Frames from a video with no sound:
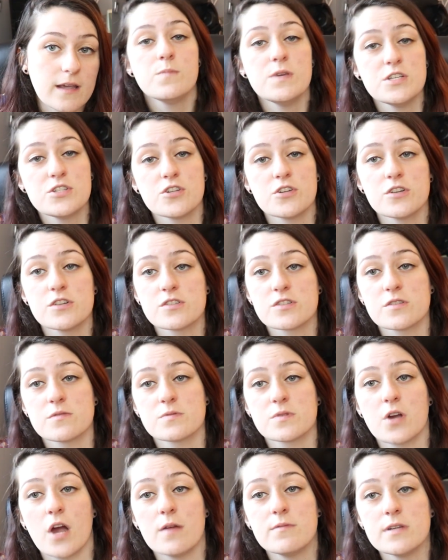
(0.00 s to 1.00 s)
Be sure to
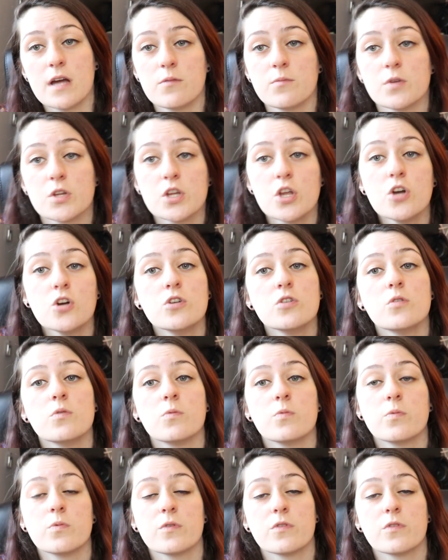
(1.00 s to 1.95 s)
subscribe down below